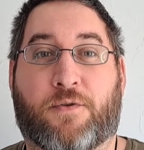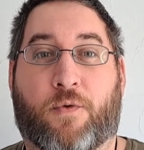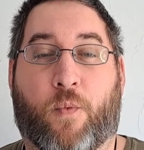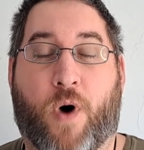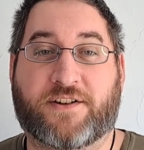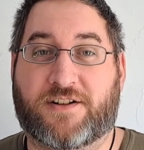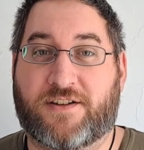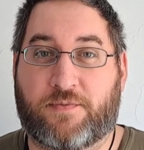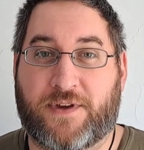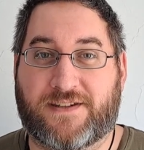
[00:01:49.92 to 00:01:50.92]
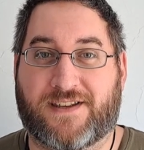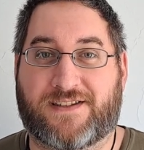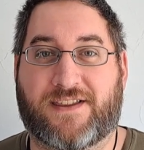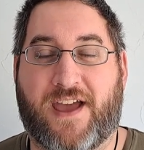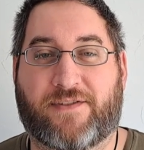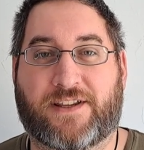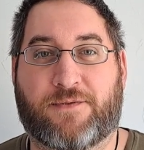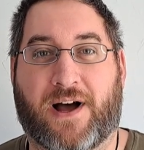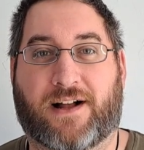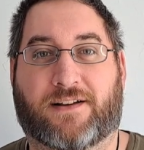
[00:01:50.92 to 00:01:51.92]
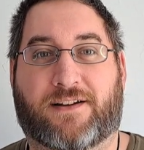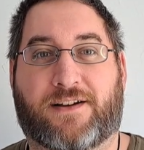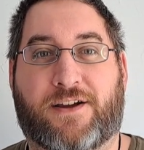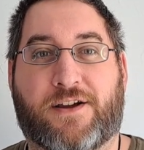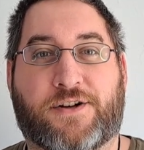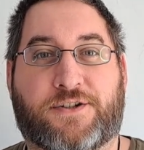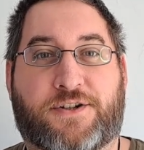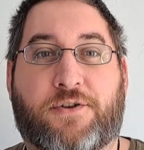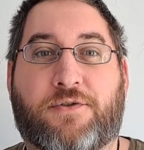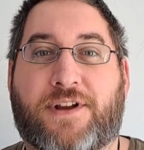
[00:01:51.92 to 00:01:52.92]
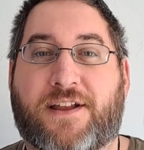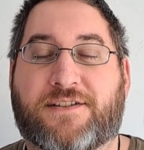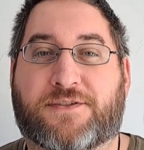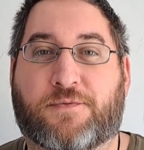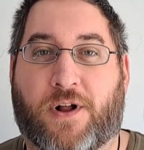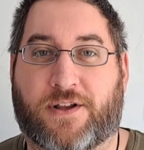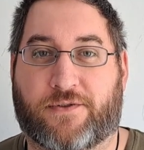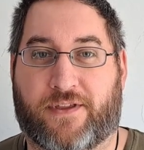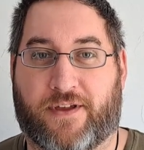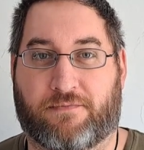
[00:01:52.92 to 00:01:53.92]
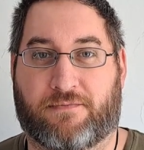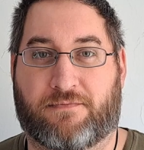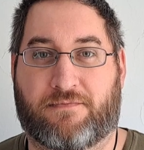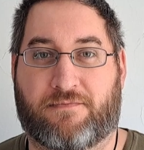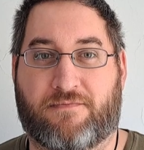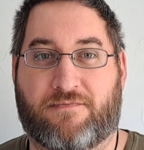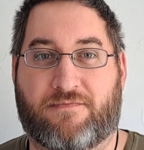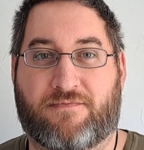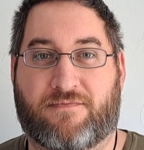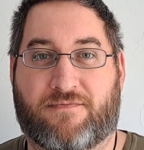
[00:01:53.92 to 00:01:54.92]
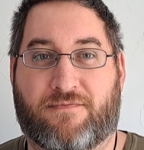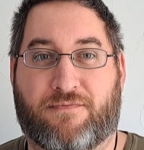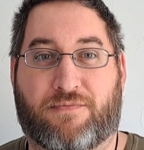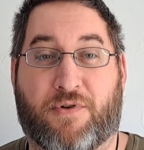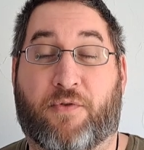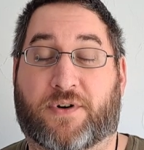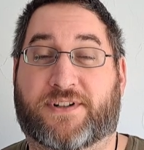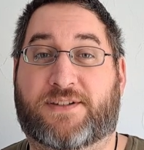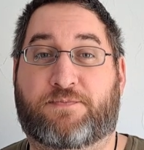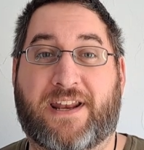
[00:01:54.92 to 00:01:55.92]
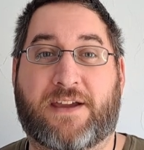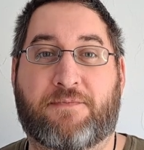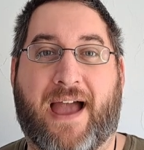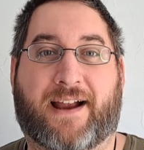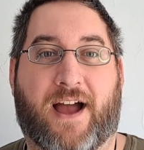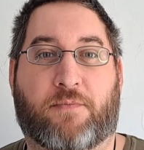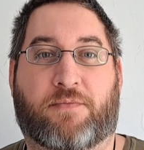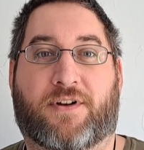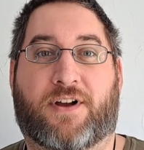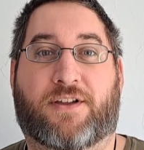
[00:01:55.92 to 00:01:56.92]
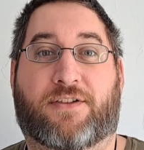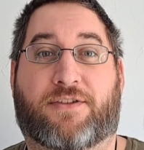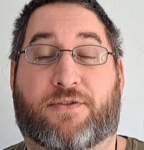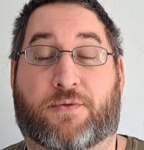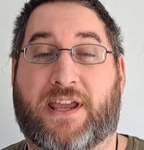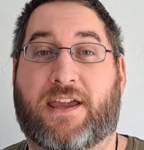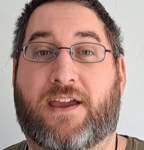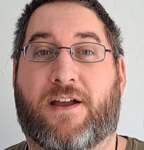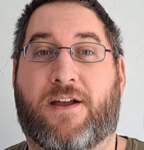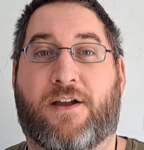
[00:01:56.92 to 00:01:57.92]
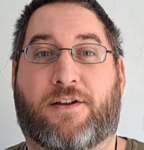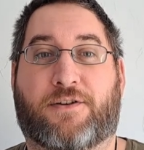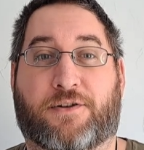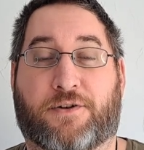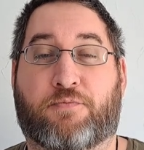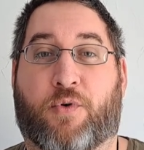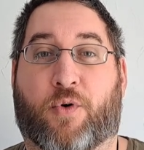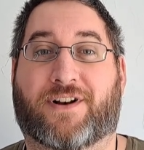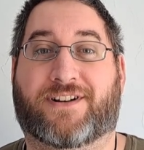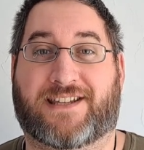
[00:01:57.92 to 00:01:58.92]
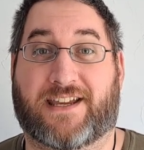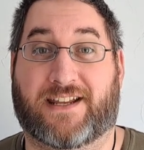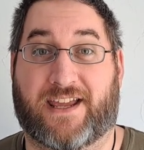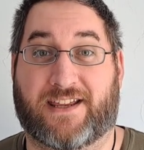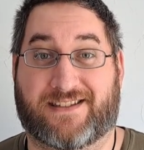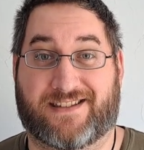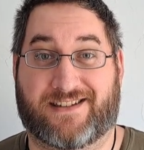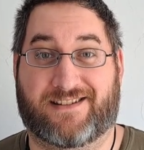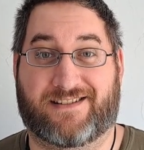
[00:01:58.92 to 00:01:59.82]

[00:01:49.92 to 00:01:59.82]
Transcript: washed the pieces in the heavenly well, chewed and swallowed them, before spitting back up three newborn deities.